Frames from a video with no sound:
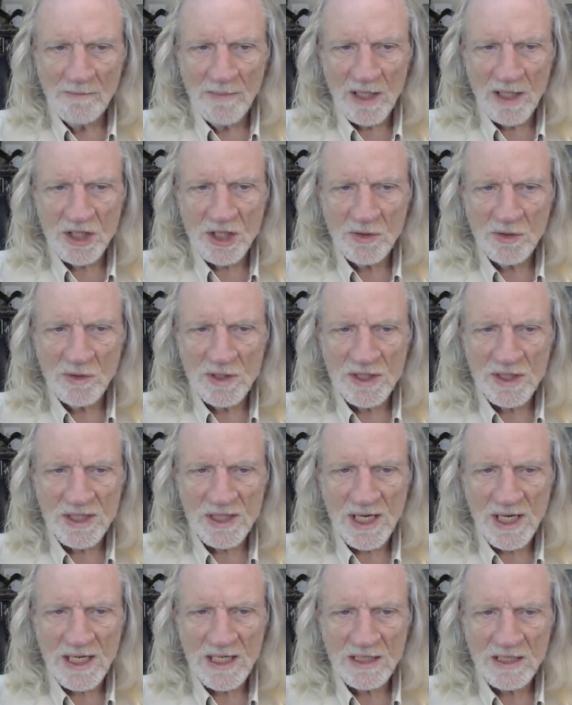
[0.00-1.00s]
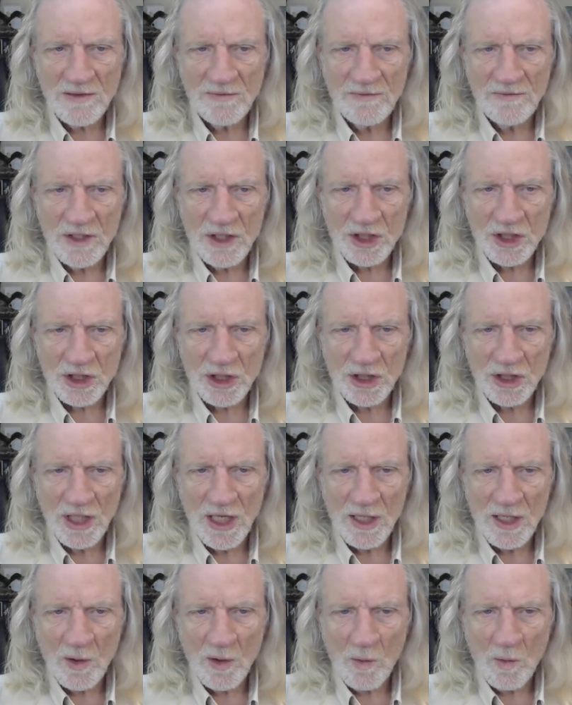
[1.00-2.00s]
but to incite division
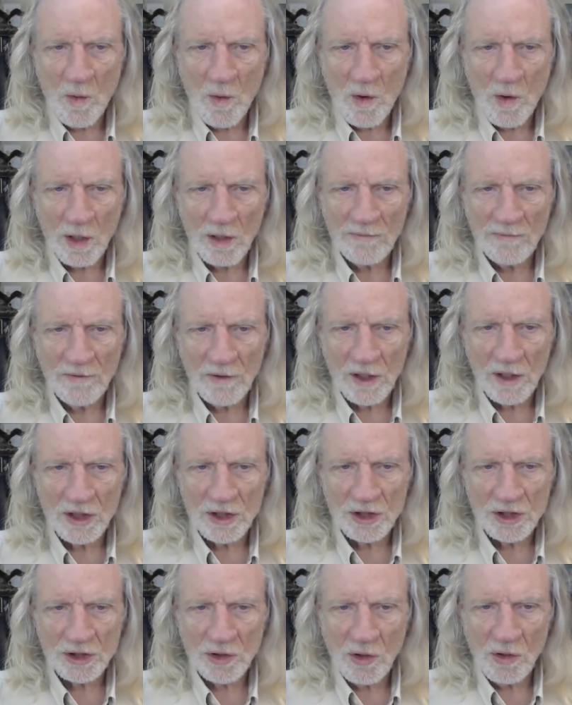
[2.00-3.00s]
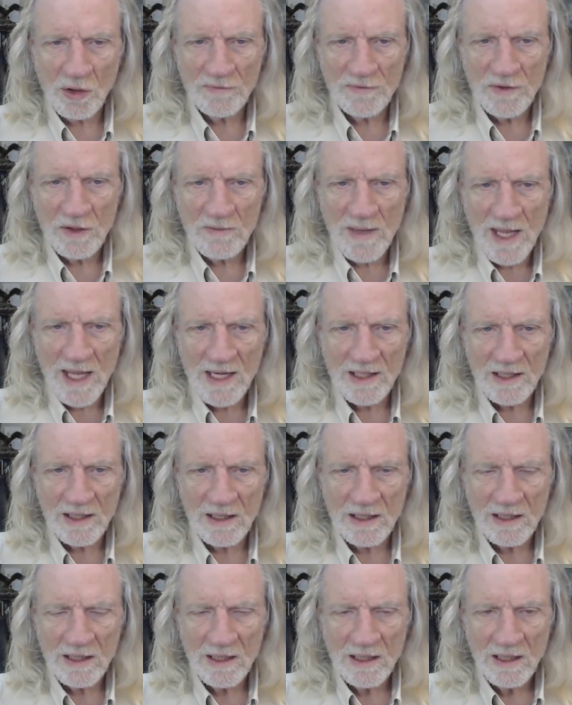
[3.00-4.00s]
and a war for control of
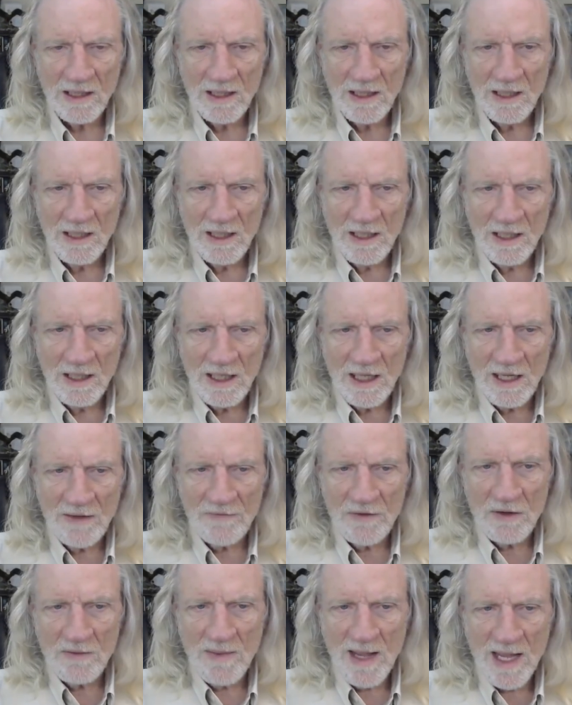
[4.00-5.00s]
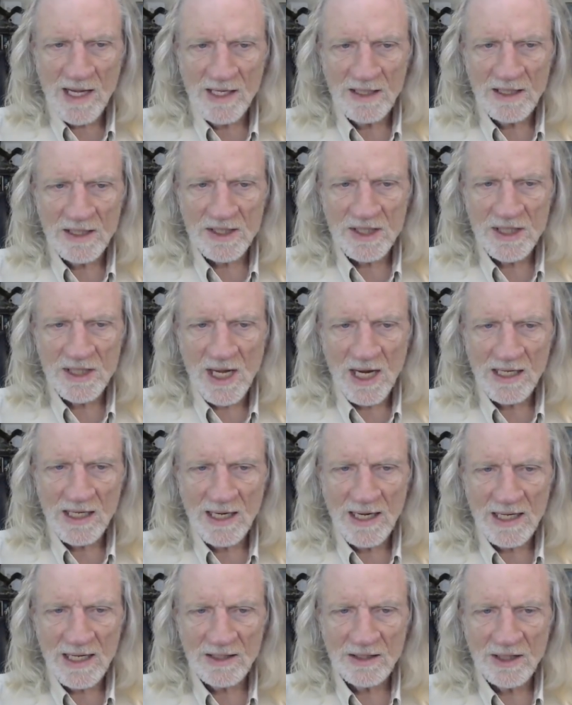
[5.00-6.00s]
humanity. If humanity does not
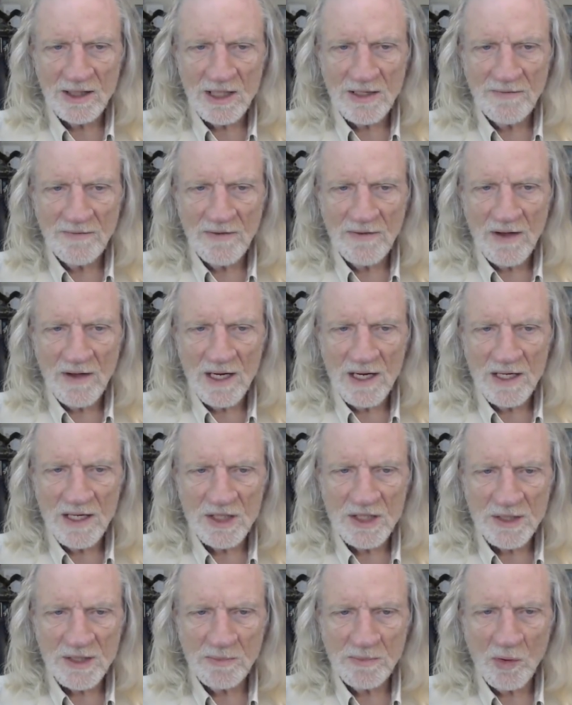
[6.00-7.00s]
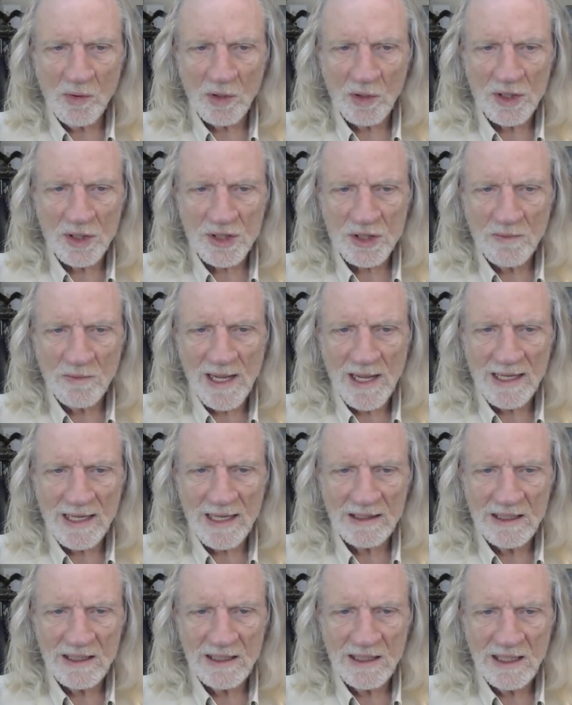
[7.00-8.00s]
get the divine support so
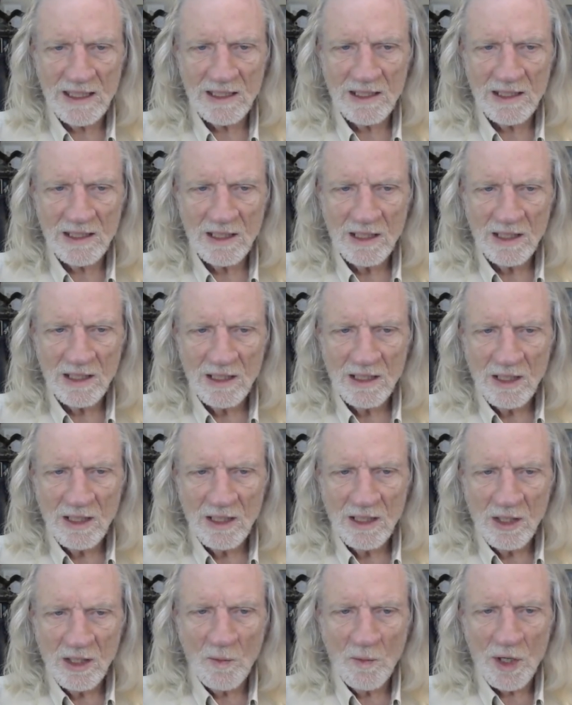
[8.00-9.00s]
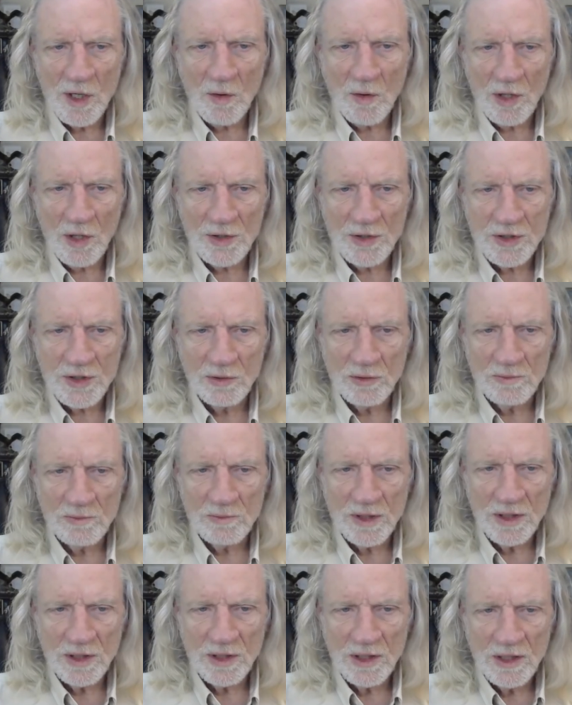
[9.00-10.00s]
badly needed, we are all doomed.